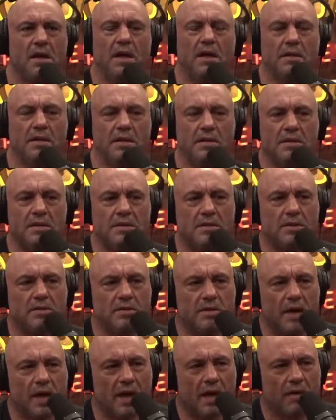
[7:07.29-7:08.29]
And then this
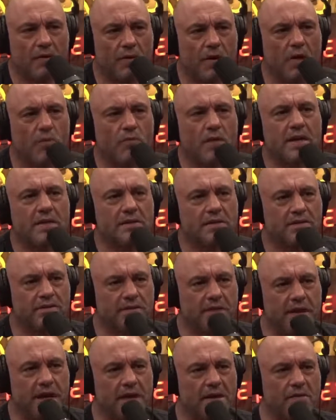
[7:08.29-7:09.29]
dude got arrested
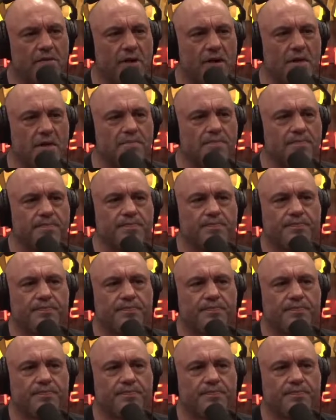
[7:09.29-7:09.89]
for that crime.